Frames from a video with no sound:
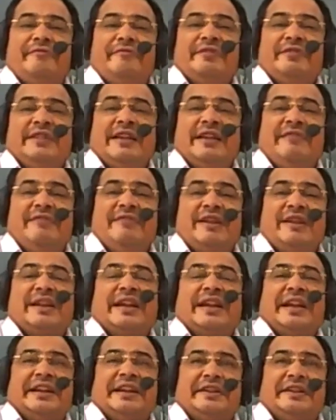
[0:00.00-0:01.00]
they were
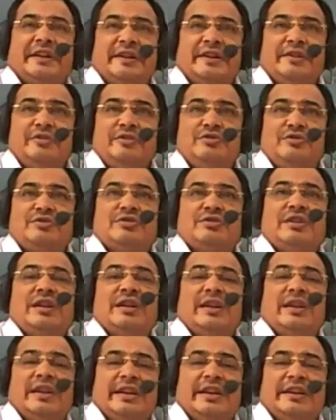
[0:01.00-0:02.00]
introduced
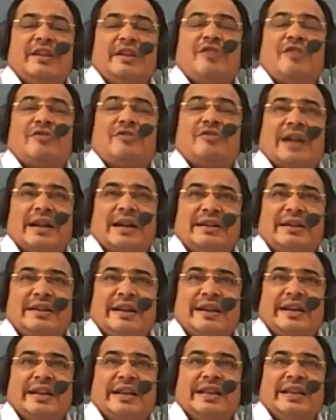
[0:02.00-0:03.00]
in our
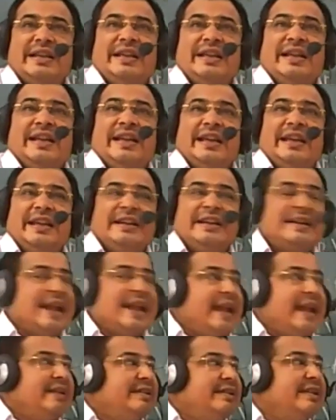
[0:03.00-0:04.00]
country in
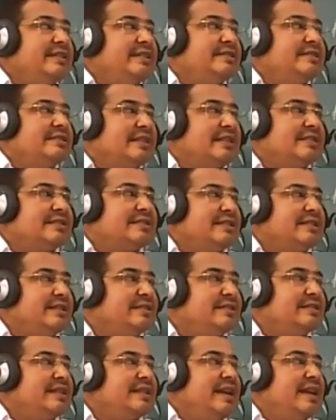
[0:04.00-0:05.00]

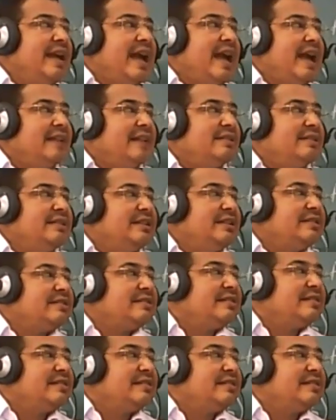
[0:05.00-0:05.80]
1960s, and this